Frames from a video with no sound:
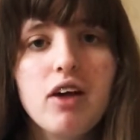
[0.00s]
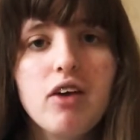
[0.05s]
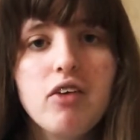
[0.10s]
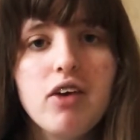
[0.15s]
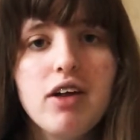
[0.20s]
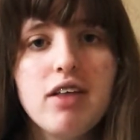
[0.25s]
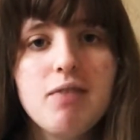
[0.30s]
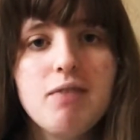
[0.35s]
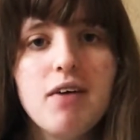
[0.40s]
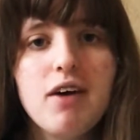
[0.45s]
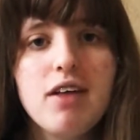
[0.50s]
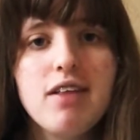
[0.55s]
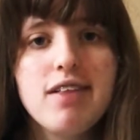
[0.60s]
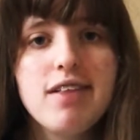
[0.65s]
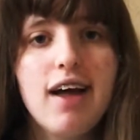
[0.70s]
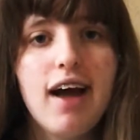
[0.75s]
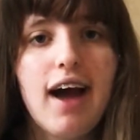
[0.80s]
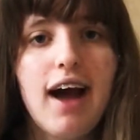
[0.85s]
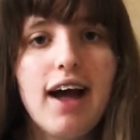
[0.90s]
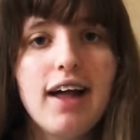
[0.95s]
Christmas,
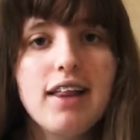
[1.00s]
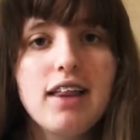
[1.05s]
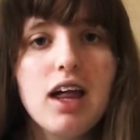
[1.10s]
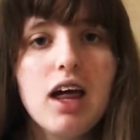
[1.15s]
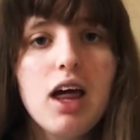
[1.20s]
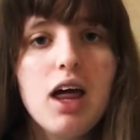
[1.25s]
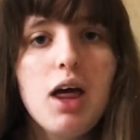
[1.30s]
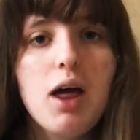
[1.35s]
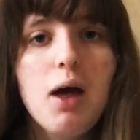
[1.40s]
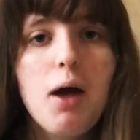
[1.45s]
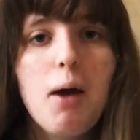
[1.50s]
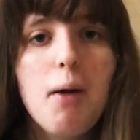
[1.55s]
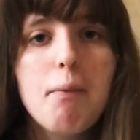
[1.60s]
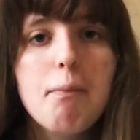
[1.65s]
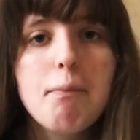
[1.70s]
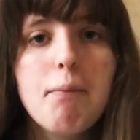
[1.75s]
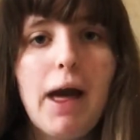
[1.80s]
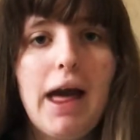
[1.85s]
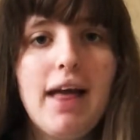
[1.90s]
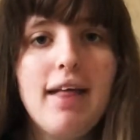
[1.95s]
and
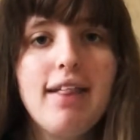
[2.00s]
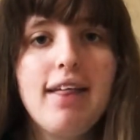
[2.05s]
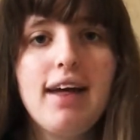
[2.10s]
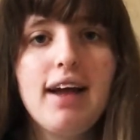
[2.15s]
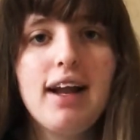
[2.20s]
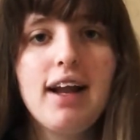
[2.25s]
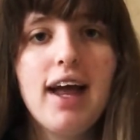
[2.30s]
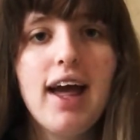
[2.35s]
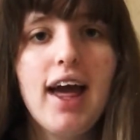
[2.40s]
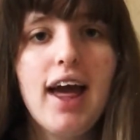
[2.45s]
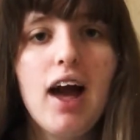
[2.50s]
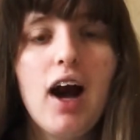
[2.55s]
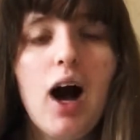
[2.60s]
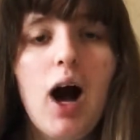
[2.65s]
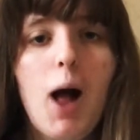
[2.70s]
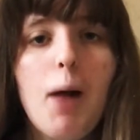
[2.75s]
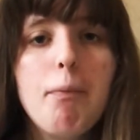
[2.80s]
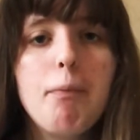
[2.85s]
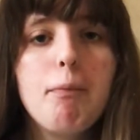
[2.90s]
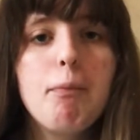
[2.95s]
basically
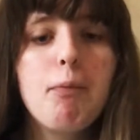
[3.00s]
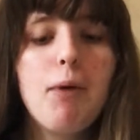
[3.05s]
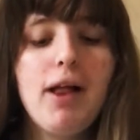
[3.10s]
I